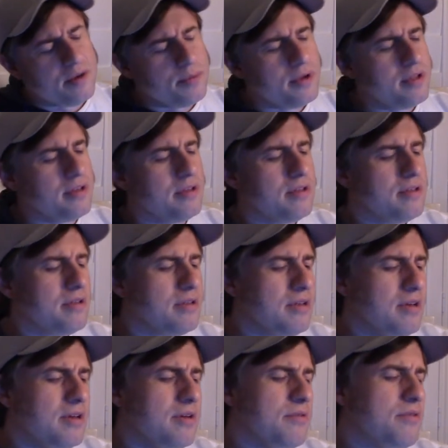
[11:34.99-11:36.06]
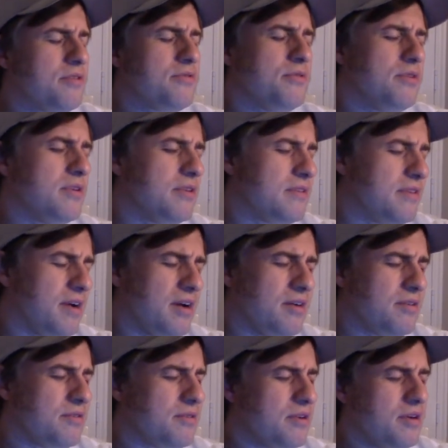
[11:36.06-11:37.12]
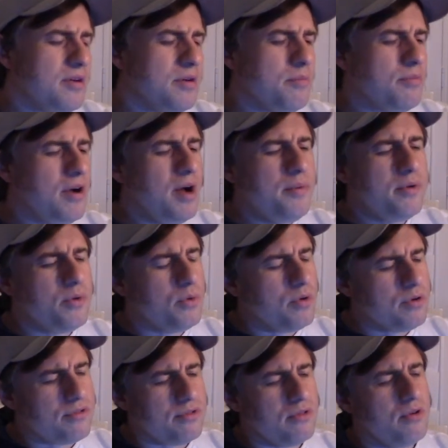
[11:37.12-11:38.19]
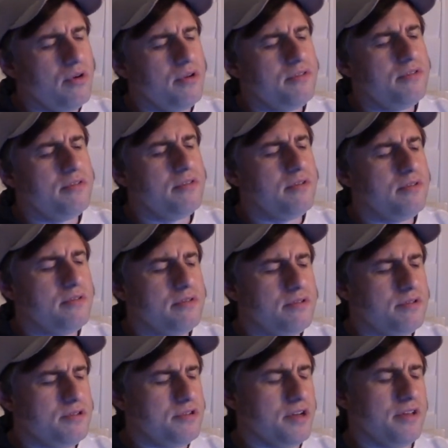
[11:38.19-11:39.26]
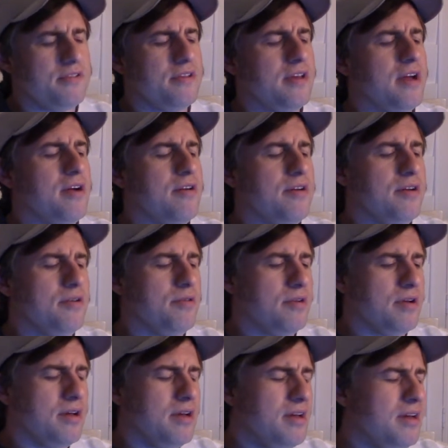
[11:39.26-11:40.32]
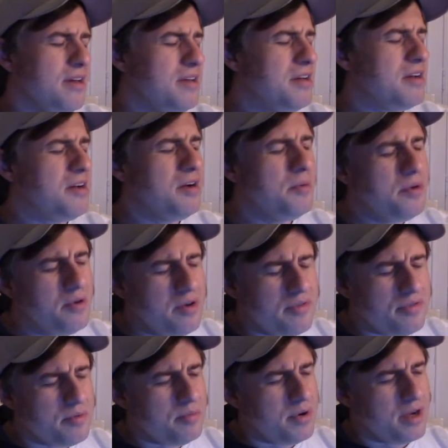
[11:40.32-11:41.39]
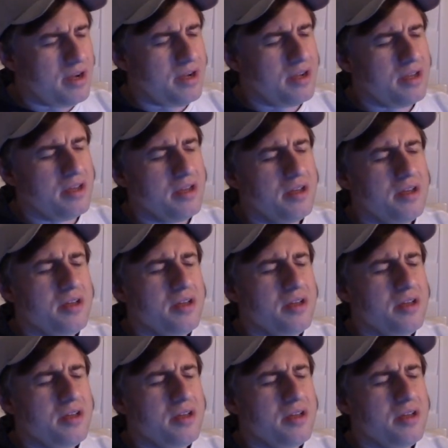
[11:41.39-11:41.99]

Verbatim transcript: I mean, first of all, ter- probably the worst loss of the Jason Garrett era. You're coming off a bye.